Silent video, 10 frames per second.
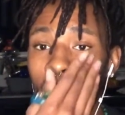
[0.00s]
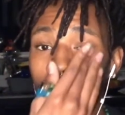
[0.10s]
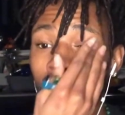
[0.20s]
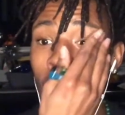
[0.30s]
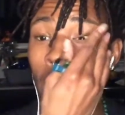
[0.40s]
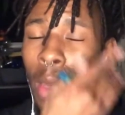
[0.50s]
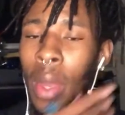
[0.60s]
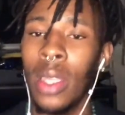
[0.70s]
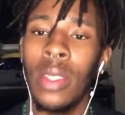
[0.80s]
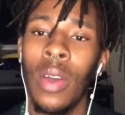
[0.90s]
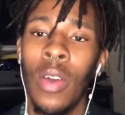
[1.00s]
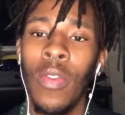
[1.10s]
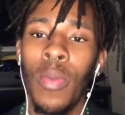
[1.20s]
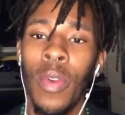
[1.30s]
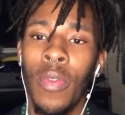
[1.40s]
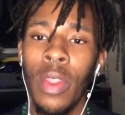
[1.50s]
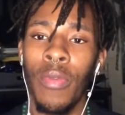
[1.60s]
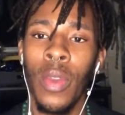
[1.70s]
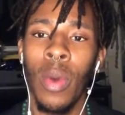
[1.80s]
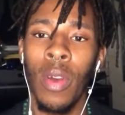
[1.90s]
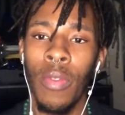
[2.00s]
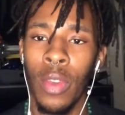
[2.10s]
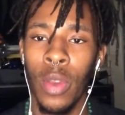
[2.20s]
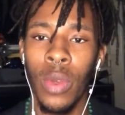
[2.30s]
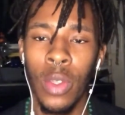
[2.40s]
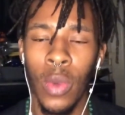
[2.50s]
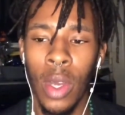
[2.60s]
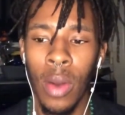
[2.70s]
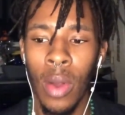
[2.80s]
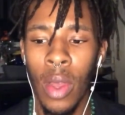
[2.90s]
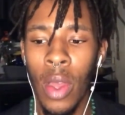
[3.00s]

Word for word: for not only myself, but for the viewer, for you as well.